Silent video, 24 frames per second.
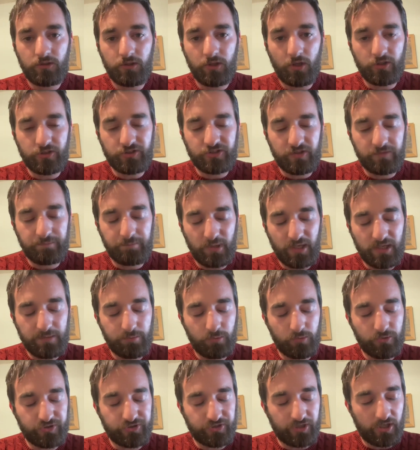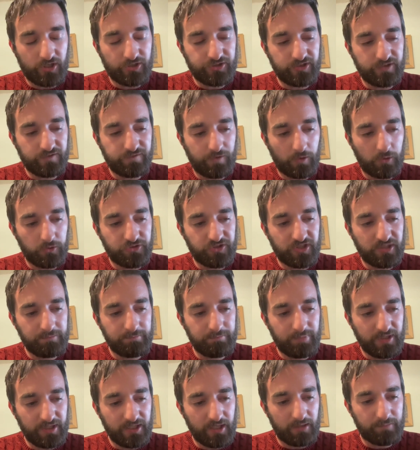Lots of people started
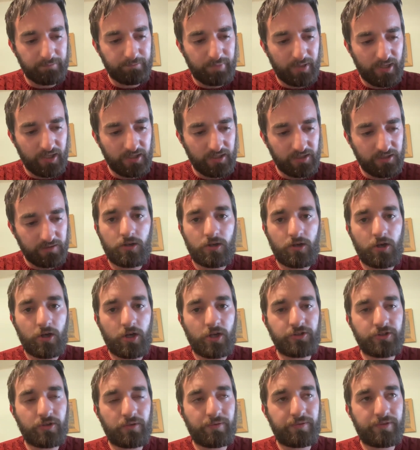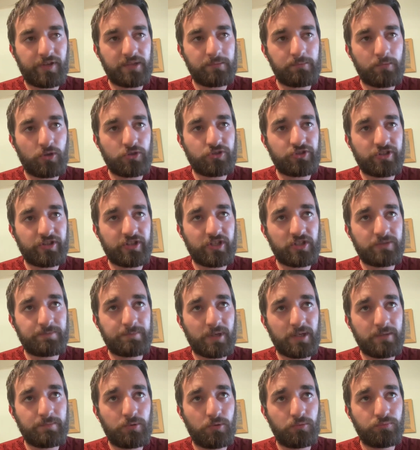voting BNP. I don't think most of these
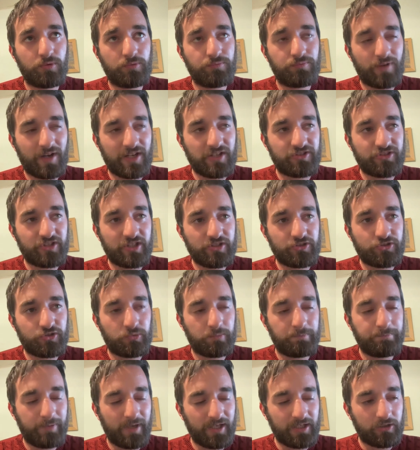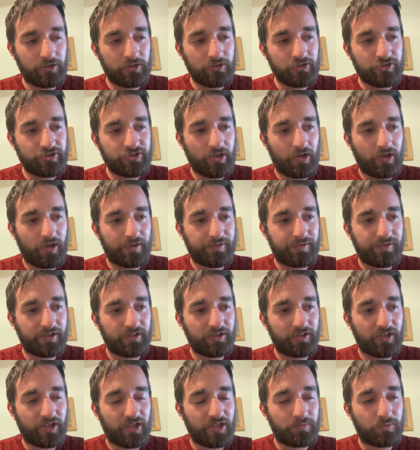people were racists or bigots. I
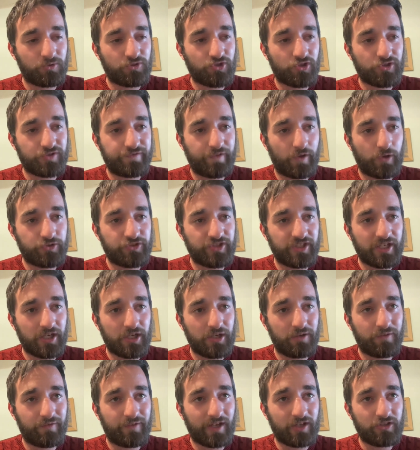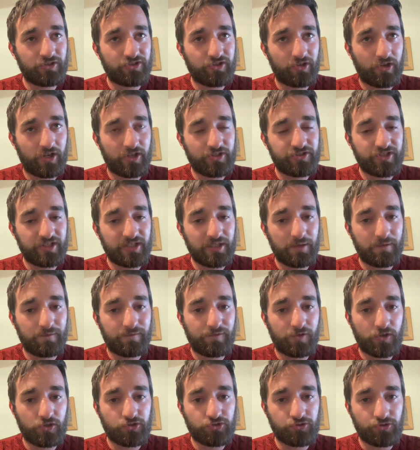think that they were just voting out of anxiety and
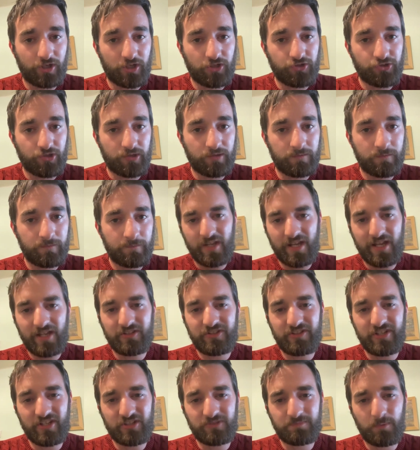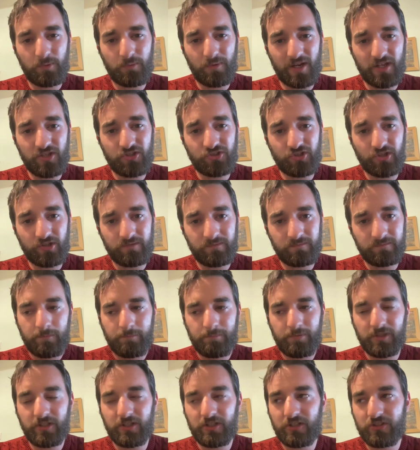frustration and desperation.
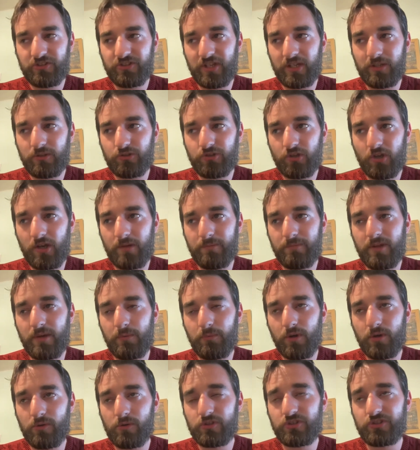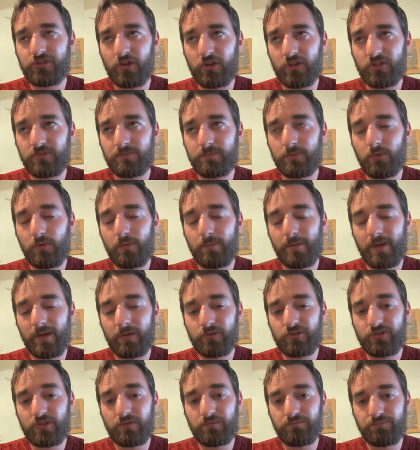But at the same time, there were a sizable
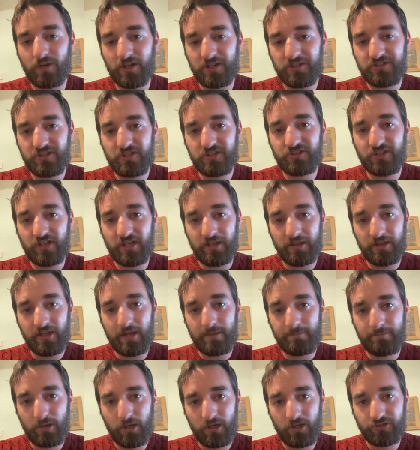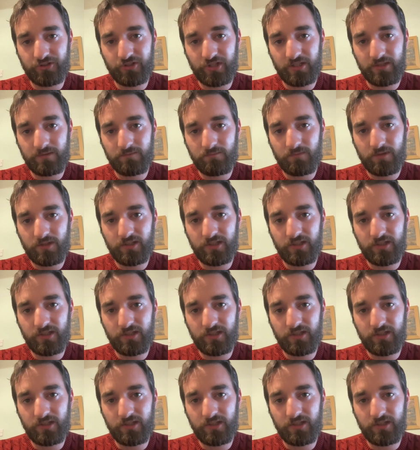amount of racists in that party.